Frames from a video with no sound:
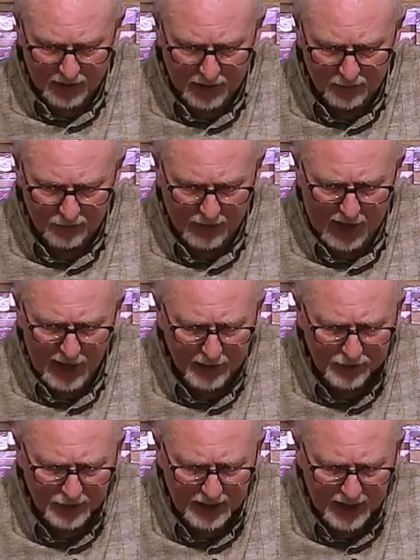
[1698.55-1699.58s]
If God
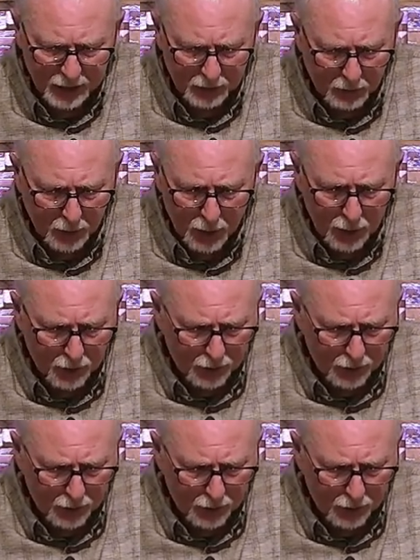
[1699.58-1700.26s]
is against murder,